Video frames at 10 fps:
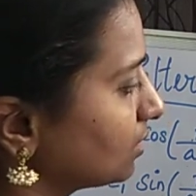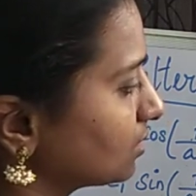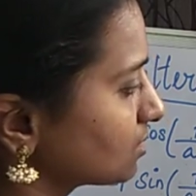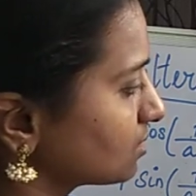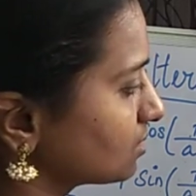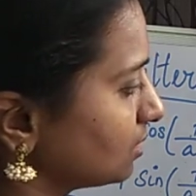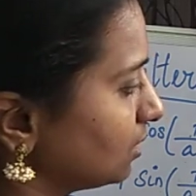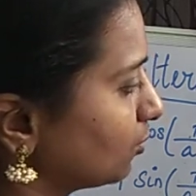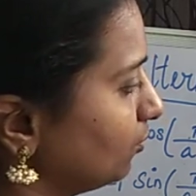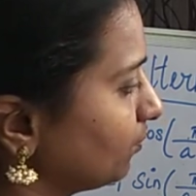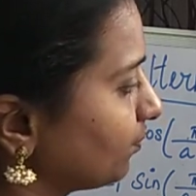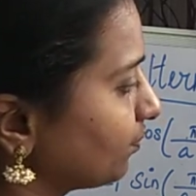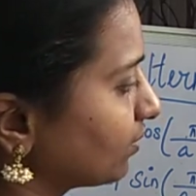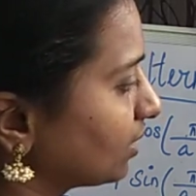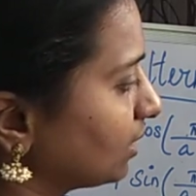this is 0,
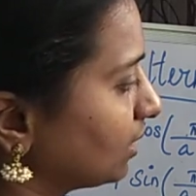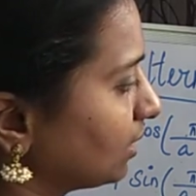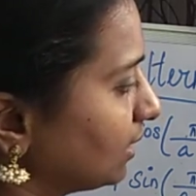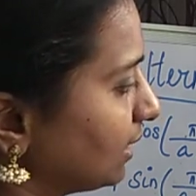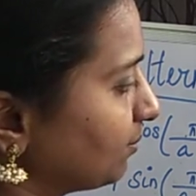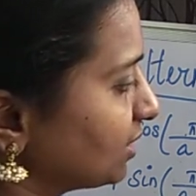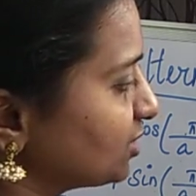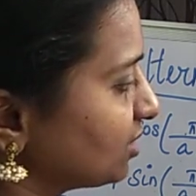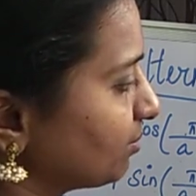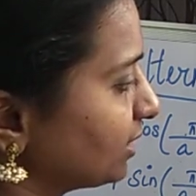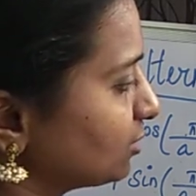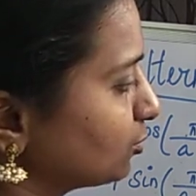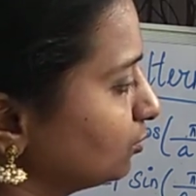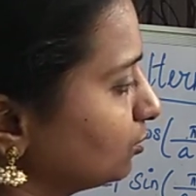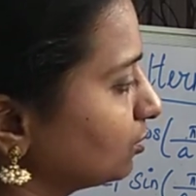lambda g by
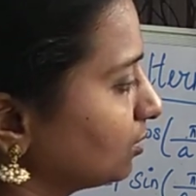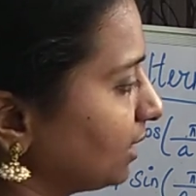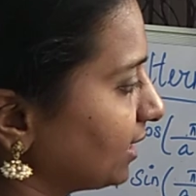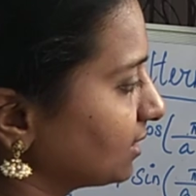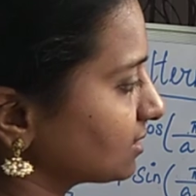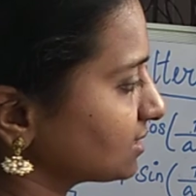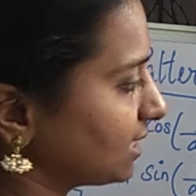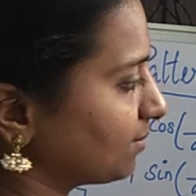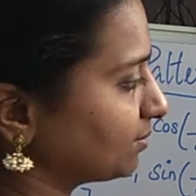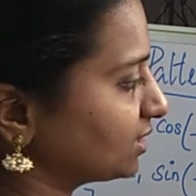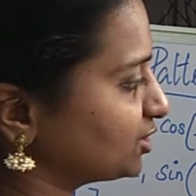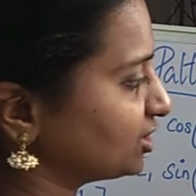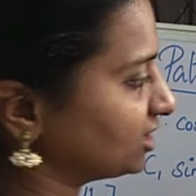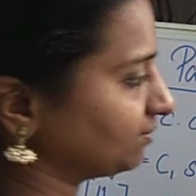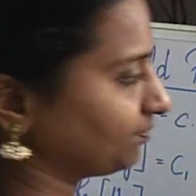2 and this is lambda
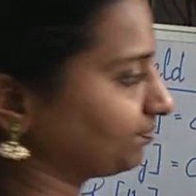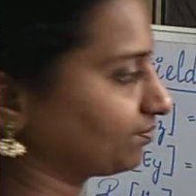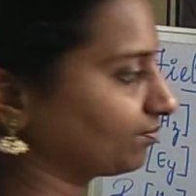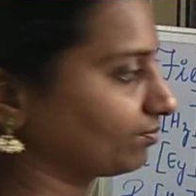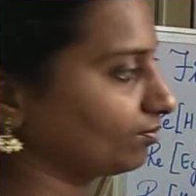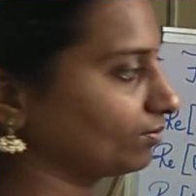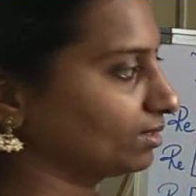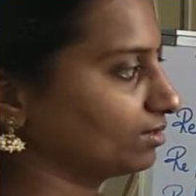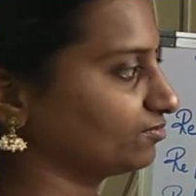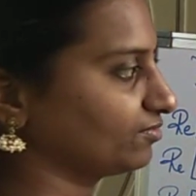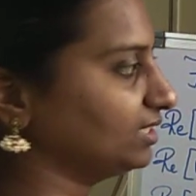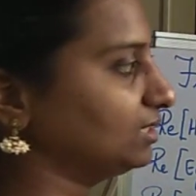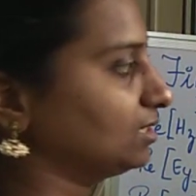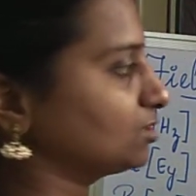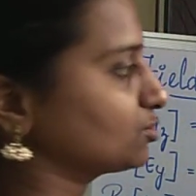g. Fine.
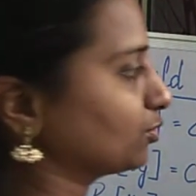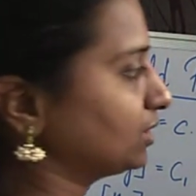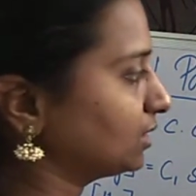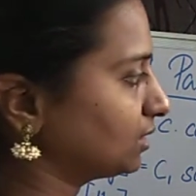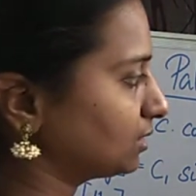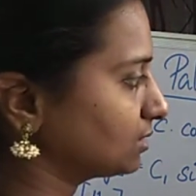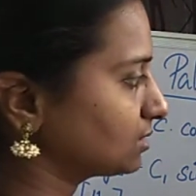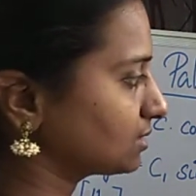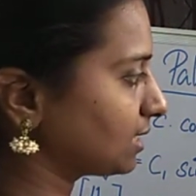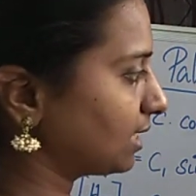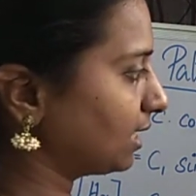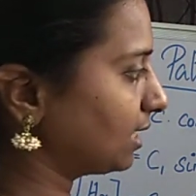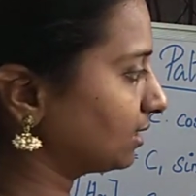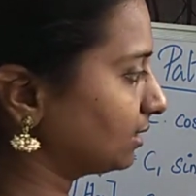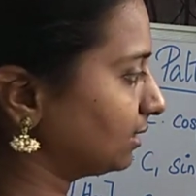So here this is
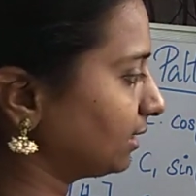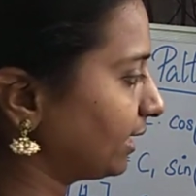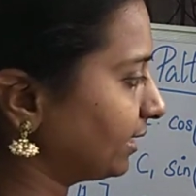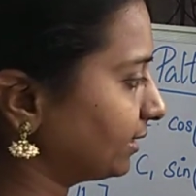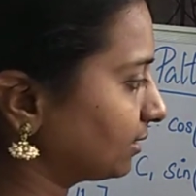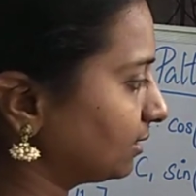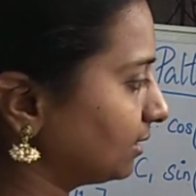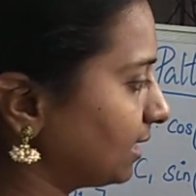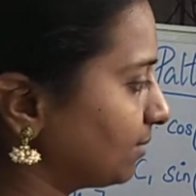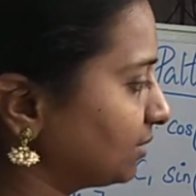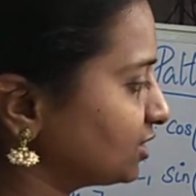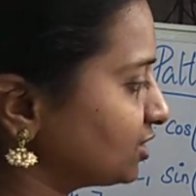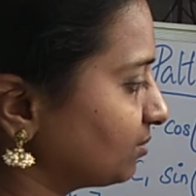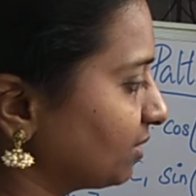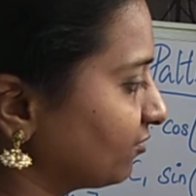occurring at lambda
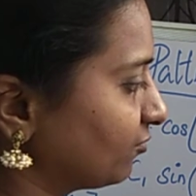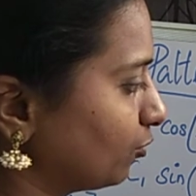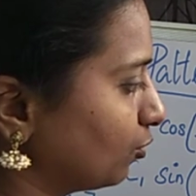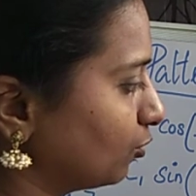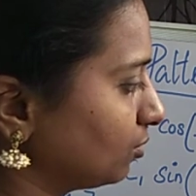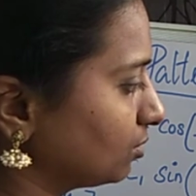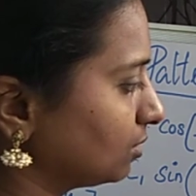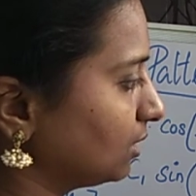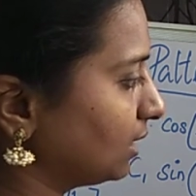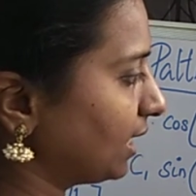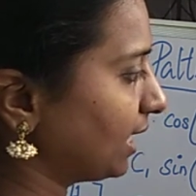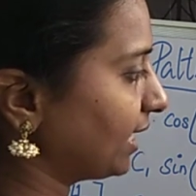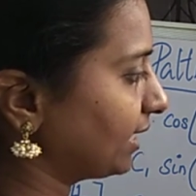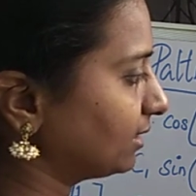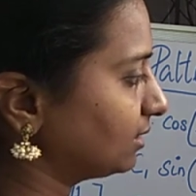g by 4
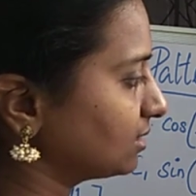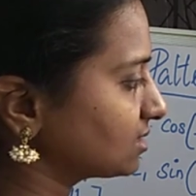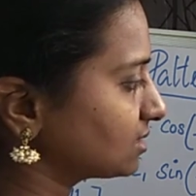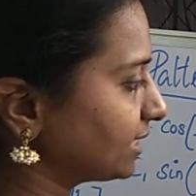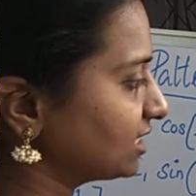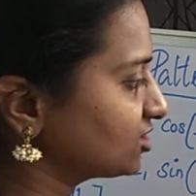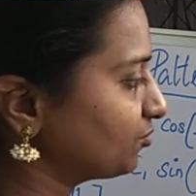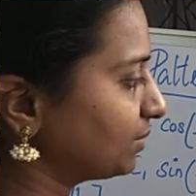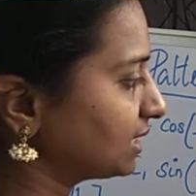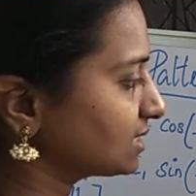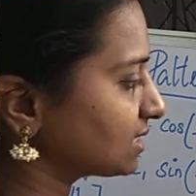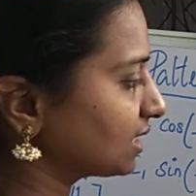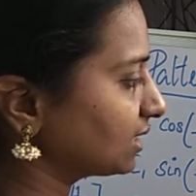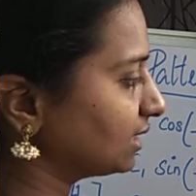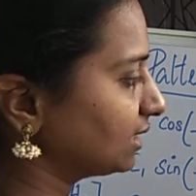and this negative peak is
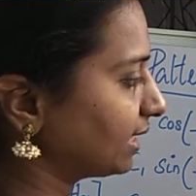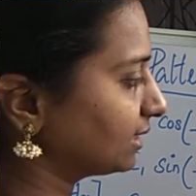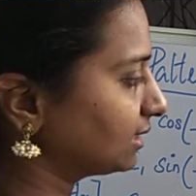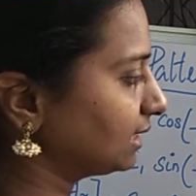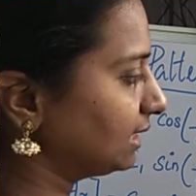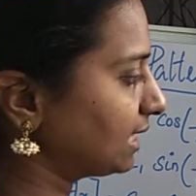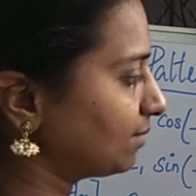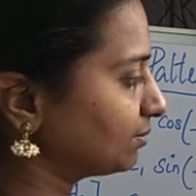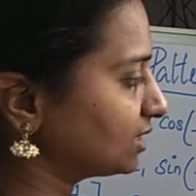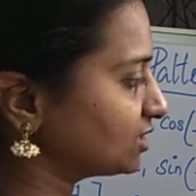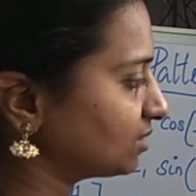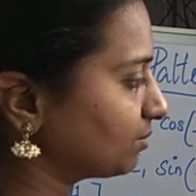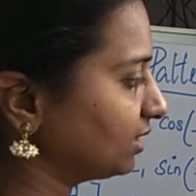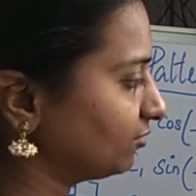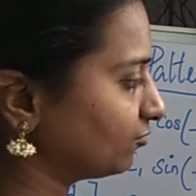occurring at 3 lambda g
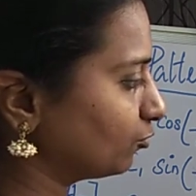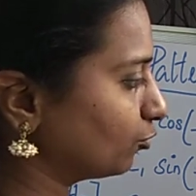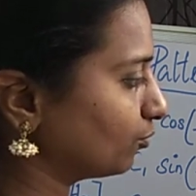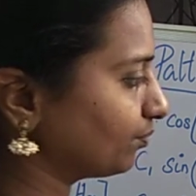by 4.